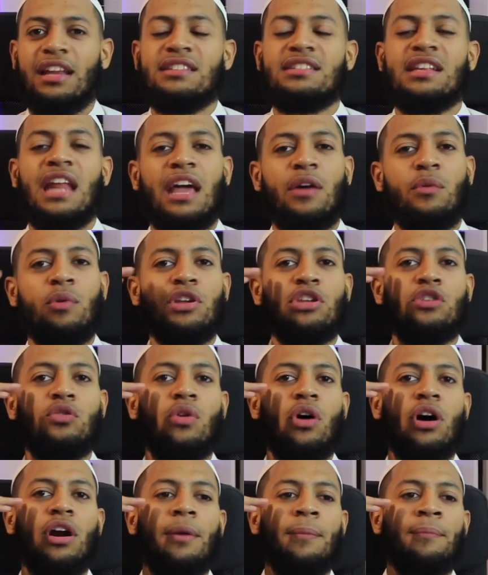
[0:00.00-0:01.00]
It's like when
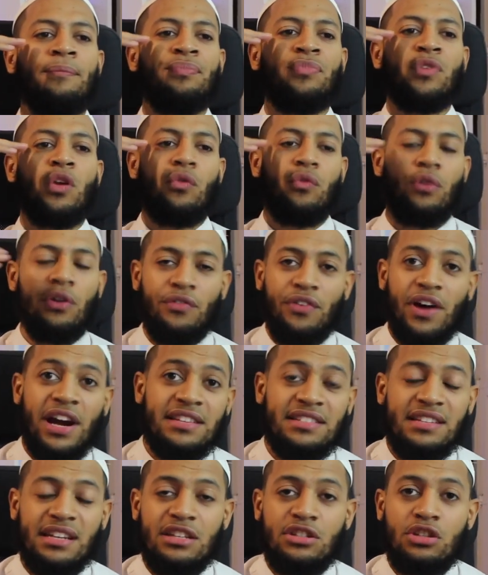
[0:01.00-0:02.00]
you are
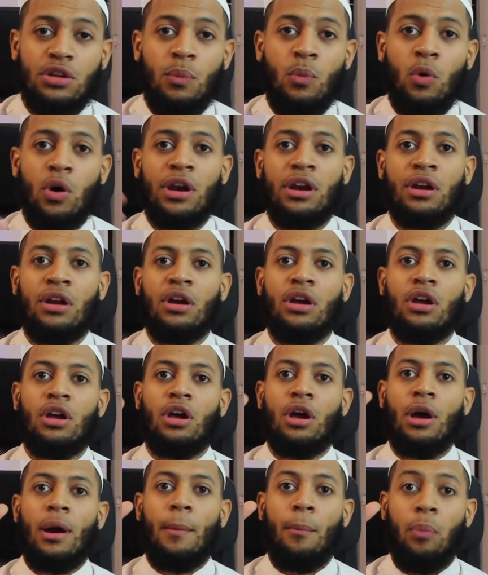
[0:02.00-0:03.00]
revising and someone
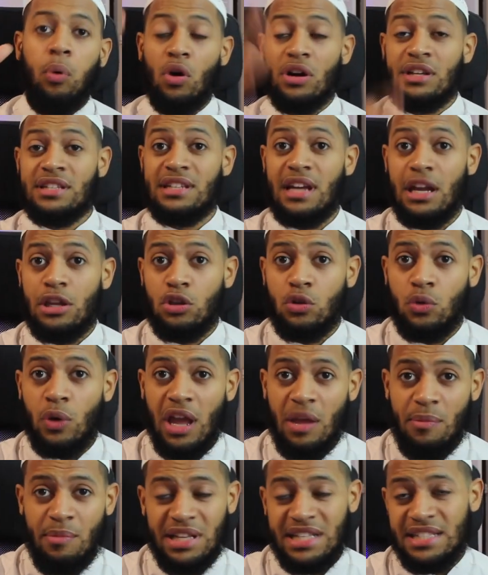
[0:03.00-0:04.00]
points at you
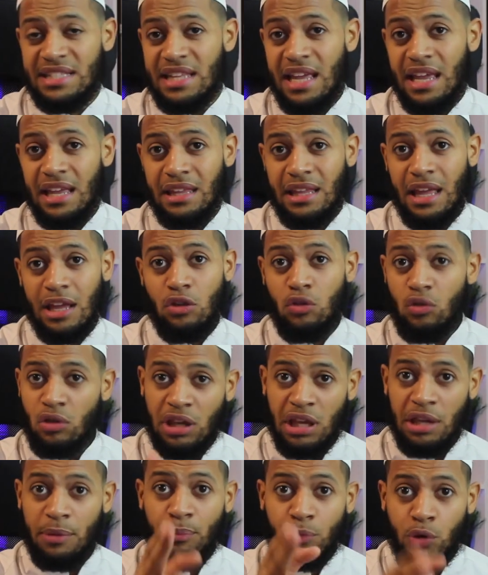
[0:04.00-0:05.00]
a mistake that you
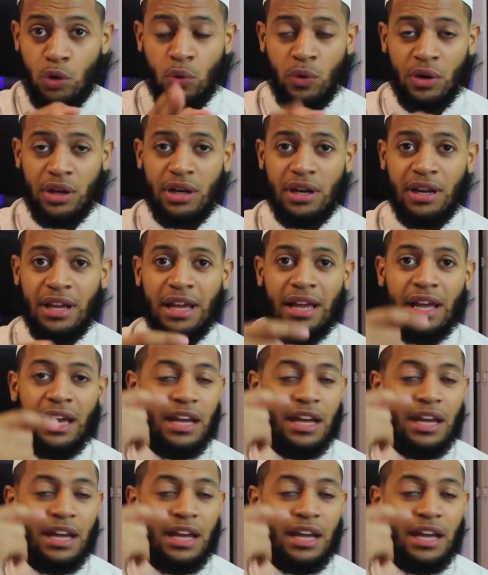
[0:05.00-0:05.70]
keep doing,